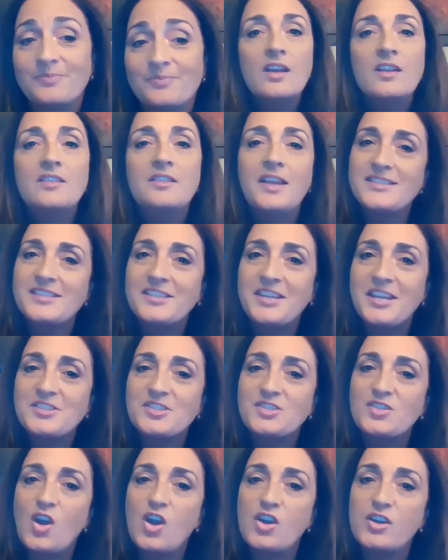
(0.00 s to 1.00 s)
Let's get
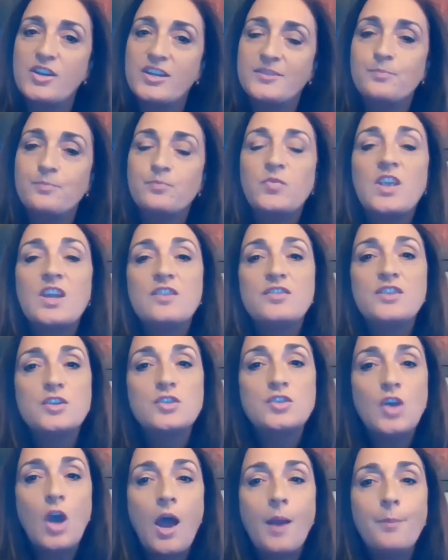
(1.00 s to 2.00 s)
started. The
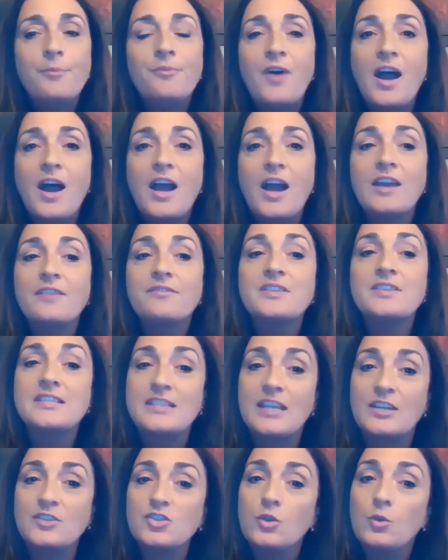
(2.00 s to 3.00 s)
top five
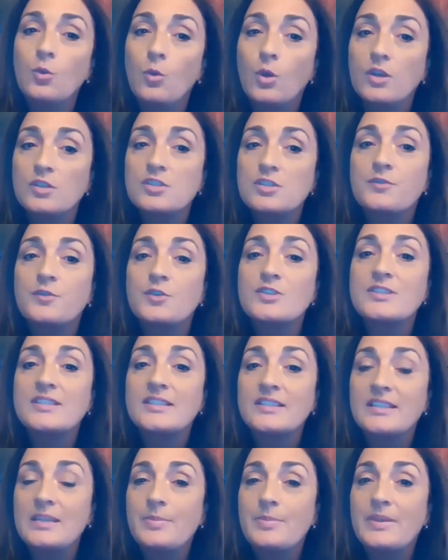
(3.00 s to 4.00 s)
essential oils for
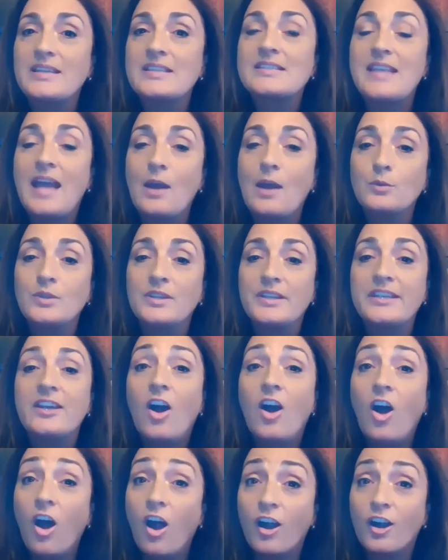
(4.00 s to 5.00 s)
sleeping soundly
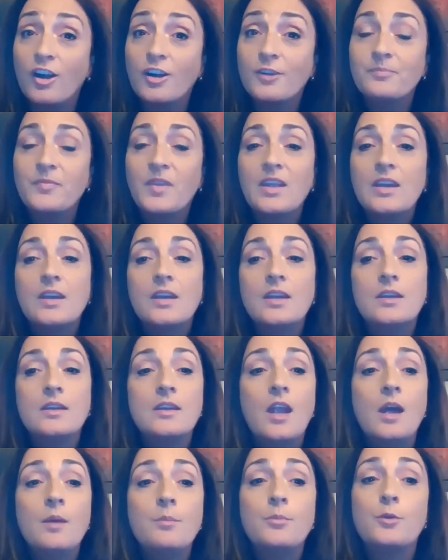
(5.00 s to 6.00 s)
are
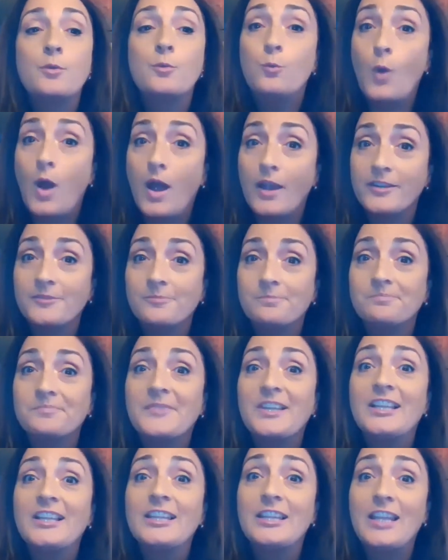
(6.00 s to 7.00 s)
number one,
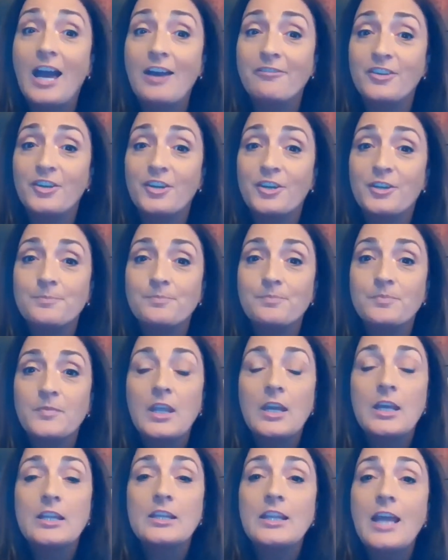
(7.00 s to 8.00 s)
lavender.
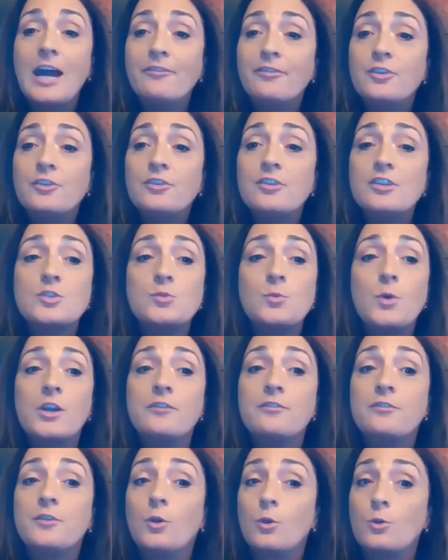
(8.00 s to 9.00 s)
Lavender is one of
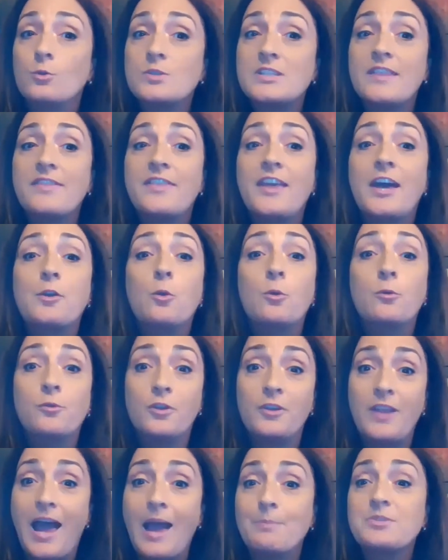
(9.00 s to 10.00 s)
those that
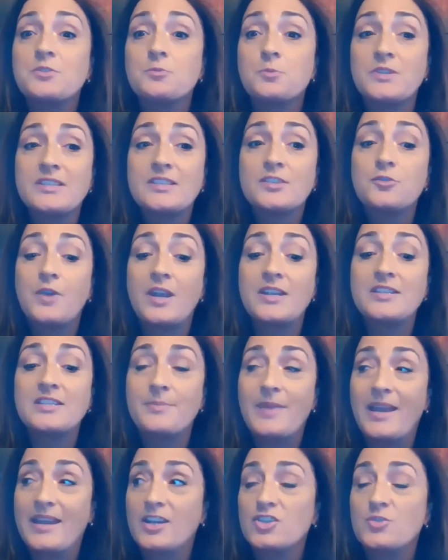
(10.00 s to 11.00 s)
overlaps with stress
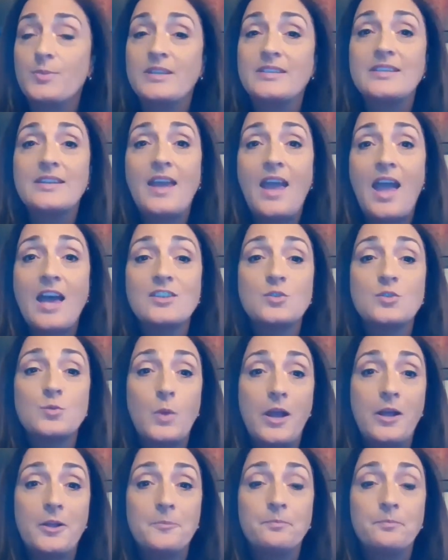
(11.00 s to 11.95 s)
management as well.